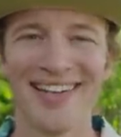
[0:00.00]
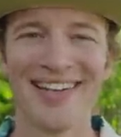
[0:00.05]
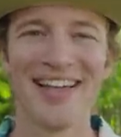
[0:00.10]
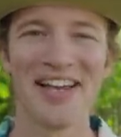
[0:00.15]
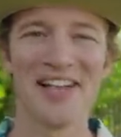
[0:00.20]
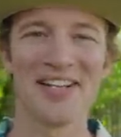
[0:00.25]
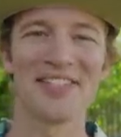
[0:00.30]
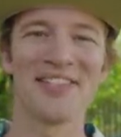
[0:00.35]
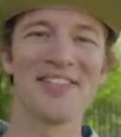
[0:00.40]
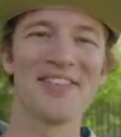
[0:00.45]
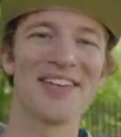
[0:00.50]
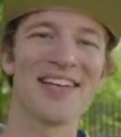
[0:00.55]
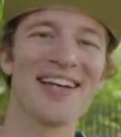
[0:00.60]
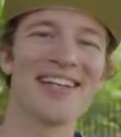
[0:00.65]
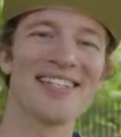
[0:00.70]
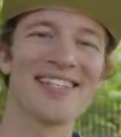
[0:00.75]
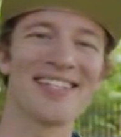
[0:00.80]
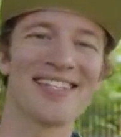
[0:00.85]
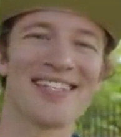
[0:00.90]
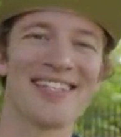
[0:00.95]
Uh, see you
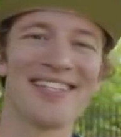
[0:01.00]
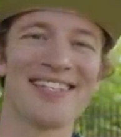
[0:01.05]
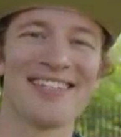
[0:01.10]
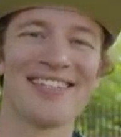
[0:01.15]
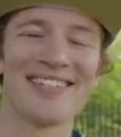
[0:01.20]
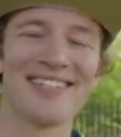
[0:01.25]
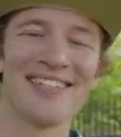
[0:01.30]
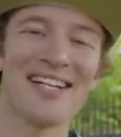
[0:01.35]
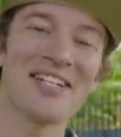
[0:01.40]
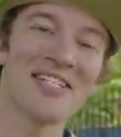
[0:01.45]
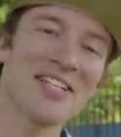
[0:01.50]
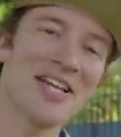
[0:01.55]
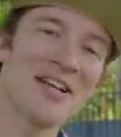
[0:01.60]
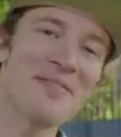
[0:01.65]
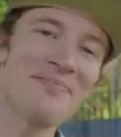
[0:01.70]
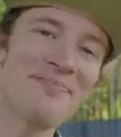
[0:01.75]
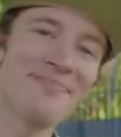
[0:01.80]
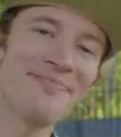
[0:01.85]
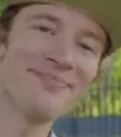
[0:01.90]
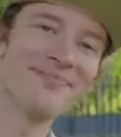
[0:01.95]
guys next time.